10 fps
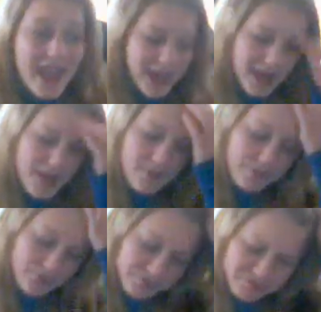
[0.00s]
And
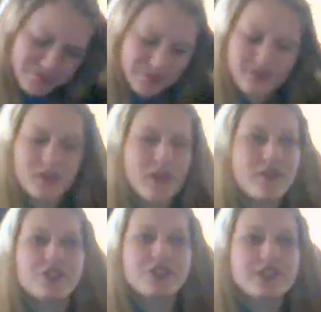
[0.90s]

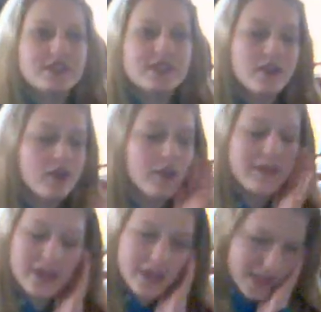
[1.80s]
there's just, oh
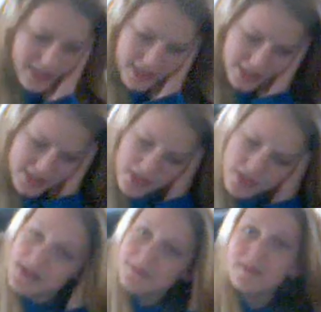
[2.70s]
my goodness, it
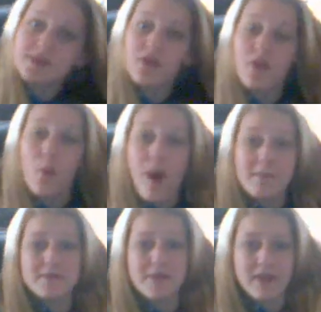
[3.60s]
just sometimes
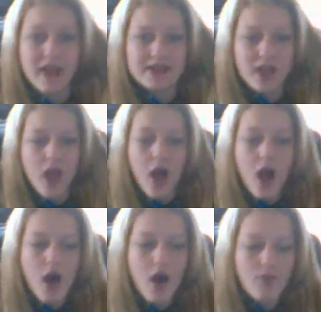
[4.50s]
overwhelms me because
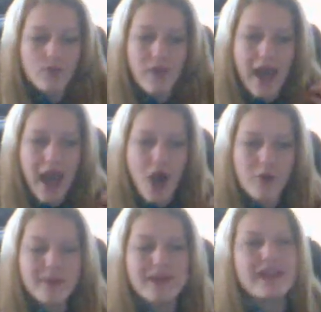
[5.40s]
of
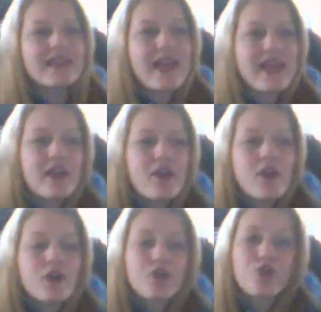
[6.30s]
how many
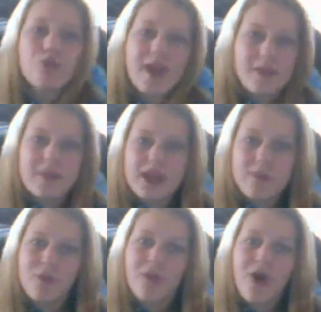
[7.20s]
great
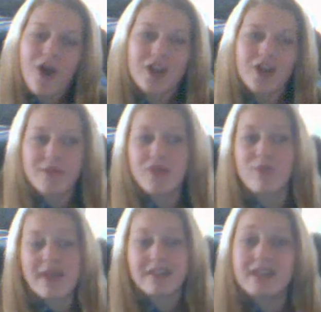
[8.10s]
people are going to be
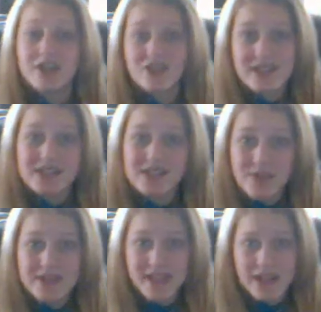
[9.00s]
great leaders as
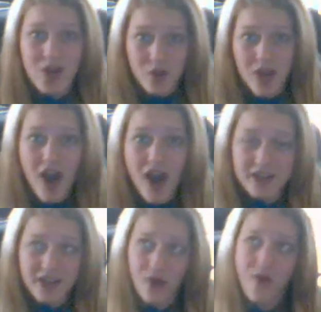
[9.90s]
soon as they know God,
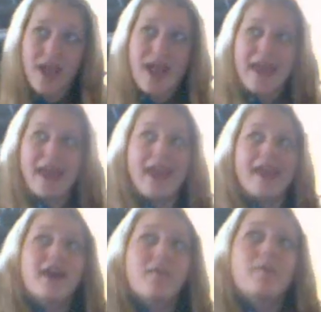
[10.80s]

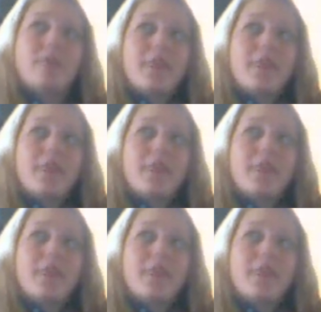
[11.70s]
and